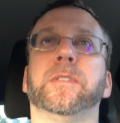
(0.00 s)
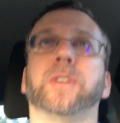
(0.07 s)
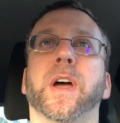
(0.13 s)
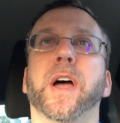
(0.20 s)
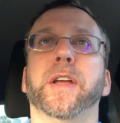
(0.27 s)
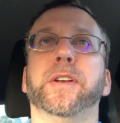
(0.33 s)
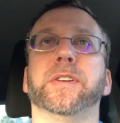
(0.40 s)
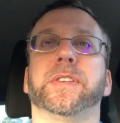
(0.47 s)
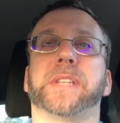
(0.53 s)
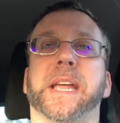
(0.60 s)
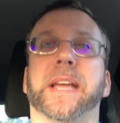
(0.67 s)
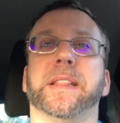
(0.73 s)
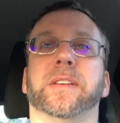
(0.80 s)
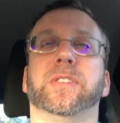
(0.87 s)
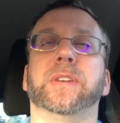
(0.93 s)
to
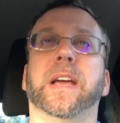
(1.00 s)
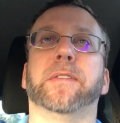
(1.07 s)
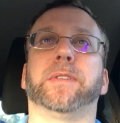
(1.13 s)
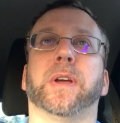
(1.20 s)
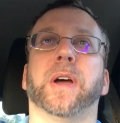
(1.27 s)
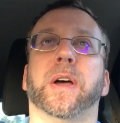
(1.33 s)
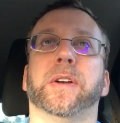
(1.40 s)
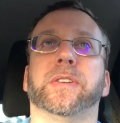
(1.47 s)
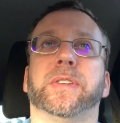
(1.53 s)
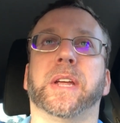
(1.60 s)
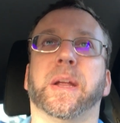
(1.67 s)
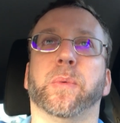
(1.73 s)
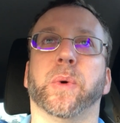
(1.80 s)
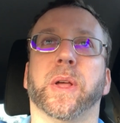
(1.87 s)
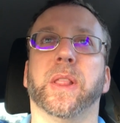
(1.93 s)
understand this, you have to
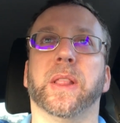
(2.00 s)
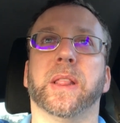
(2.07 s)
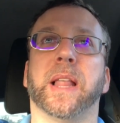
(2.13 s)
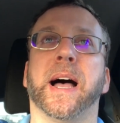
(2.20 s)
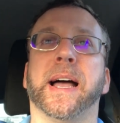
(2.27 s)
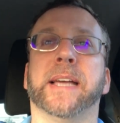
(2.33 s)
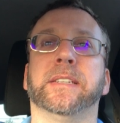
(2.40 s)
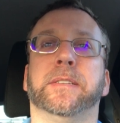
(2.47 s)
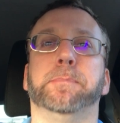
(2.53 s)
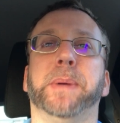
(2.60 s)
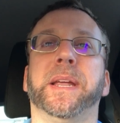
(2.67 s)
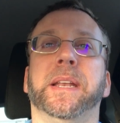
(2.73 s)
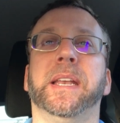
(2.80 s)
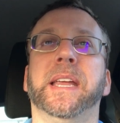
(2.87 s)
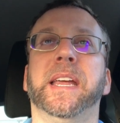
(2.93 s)
understand what lies
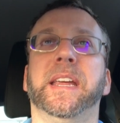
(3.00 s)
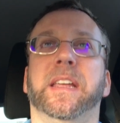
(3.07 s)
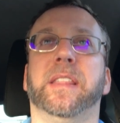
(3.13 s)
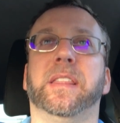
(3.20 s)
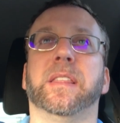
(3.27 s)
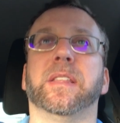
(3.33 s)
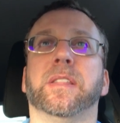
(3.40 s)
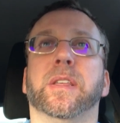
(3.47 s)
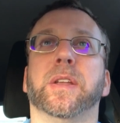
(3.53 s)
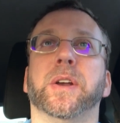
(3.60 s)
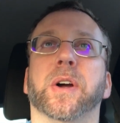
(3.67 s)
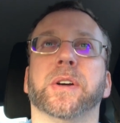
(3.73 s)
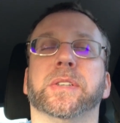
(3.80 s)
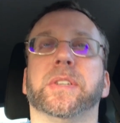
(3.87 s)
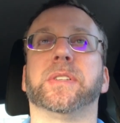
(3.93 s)
beneath the
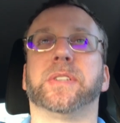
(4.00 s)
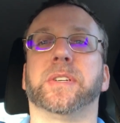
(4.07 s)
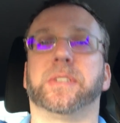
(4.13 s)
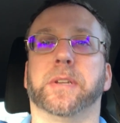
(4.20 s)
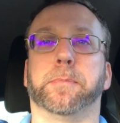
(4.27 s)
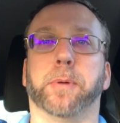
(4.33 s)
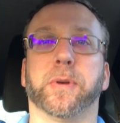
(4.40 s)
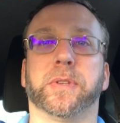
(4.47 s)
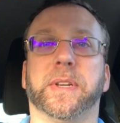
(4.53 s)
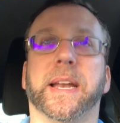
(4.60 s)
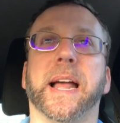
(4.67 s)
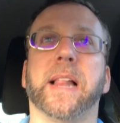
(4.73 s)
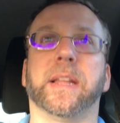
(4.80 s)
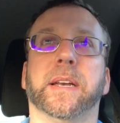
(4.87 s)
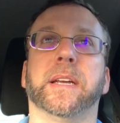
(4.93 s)
narcissistic
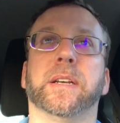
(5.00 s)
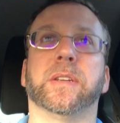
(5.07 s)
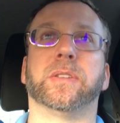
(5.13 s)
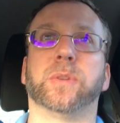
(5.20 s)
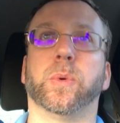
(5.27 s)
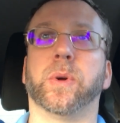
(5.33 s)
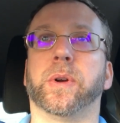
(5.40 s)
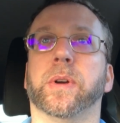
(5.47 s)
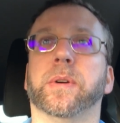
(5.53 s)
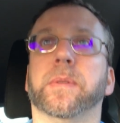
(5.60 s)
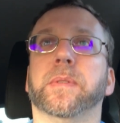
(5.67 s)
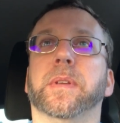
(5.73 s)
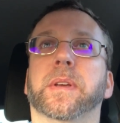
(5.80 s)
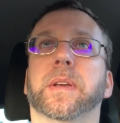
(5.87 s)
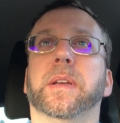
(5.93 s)
personality disorder.
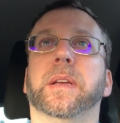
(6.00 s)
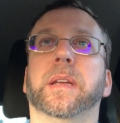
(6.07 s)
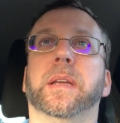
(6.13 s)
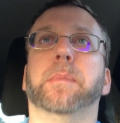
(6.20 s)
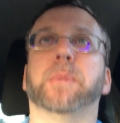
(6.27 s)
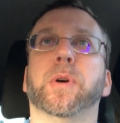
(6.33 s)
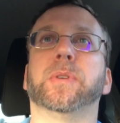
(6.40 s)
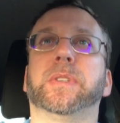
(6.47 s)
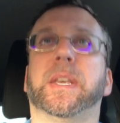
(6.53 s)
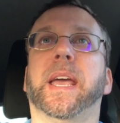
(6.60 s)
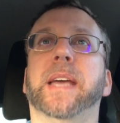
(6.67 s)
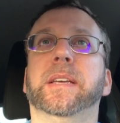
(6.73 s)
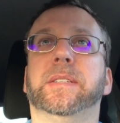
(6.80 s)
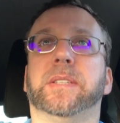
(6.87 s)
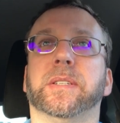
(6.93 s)
In most
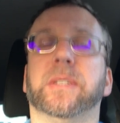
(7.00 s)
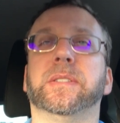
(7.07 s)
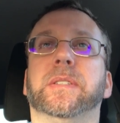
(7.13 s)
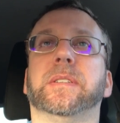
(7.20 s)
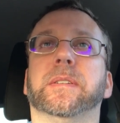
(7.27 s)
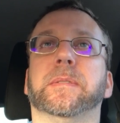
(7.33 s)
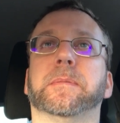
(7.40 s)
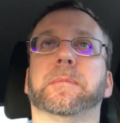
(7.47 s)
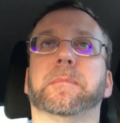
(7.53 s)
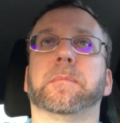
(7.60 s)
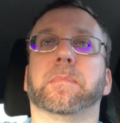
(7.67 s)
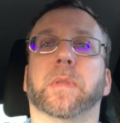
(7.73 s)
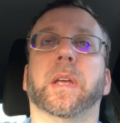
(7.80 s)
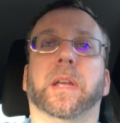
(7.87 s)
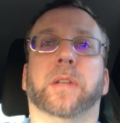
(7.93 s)
cases,
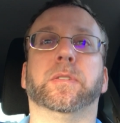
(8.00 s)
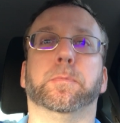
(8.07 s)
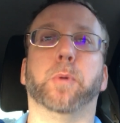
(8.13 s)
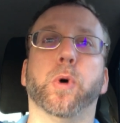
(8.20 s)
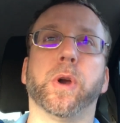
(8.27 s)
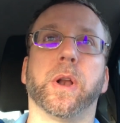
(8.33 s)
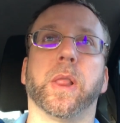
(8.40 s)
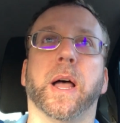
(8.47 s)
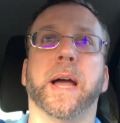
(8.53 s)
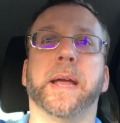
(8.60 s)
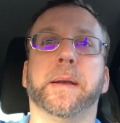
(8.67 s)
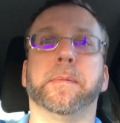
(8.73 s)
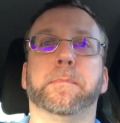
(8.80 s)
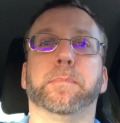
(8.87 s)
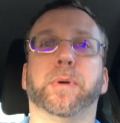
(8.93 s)
it's
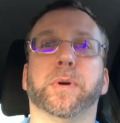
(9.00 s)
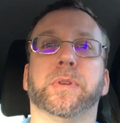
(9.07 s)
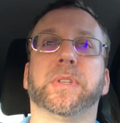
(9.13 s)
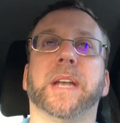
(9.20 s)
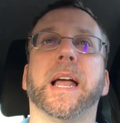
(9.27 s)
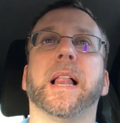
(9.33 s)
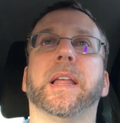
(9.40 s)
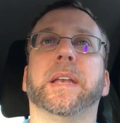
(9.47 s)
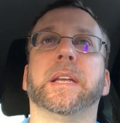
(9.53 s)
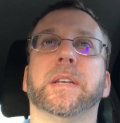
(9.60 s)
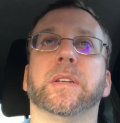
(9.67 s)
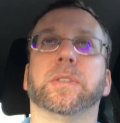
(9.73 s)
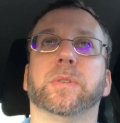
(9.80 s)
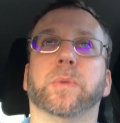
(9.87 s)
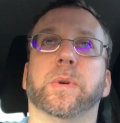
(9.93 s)
borderline personality
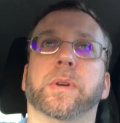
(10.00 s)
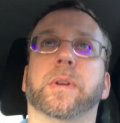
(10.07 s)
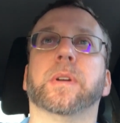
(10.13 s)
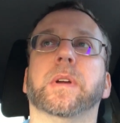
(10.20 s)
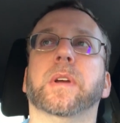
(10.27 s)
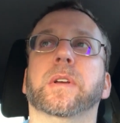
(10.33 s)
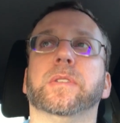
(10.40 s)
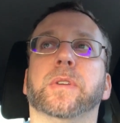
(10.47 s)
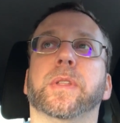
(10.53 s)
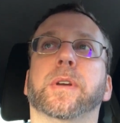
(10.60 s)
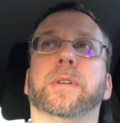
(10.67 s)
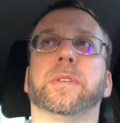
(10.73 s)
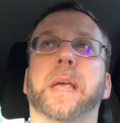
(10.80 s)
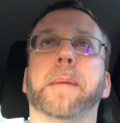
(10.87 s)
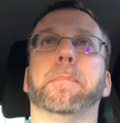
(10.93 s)
disorder. So
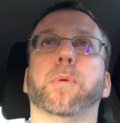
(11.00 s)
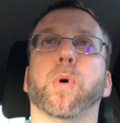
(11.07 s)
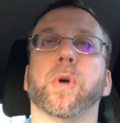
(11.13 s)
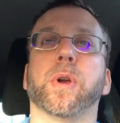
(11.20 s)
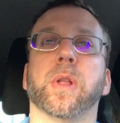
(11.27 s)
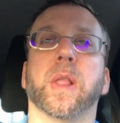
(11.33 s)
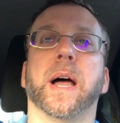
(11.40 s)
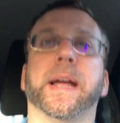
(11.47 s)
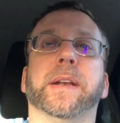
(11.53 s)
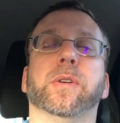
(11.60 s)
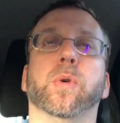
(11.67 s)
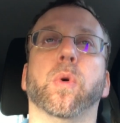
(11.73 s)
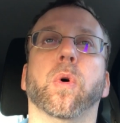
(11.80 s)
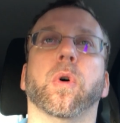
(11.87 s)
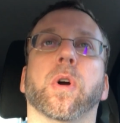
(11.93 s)
there's a borderline
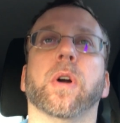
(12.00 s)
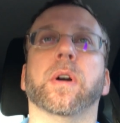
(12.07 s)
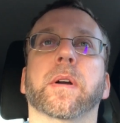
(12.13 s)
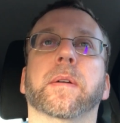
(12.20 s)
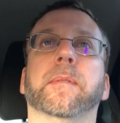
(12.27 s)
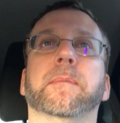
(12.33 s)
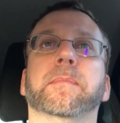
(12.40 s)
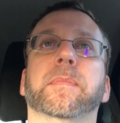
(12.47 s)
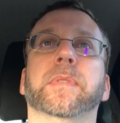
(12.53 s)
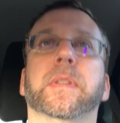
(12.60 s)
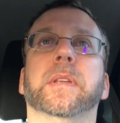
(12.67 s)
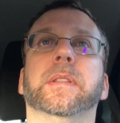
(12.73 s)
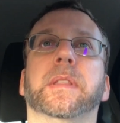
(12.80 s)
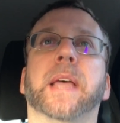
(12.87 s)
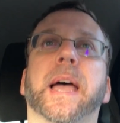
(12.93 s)
core
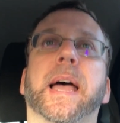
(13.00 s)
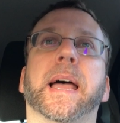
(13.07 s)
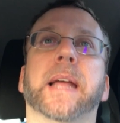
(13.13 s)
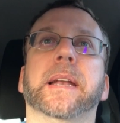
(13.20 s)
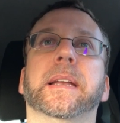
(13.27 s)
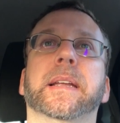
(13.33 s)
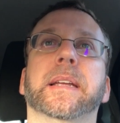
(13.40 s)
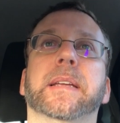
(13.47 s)
that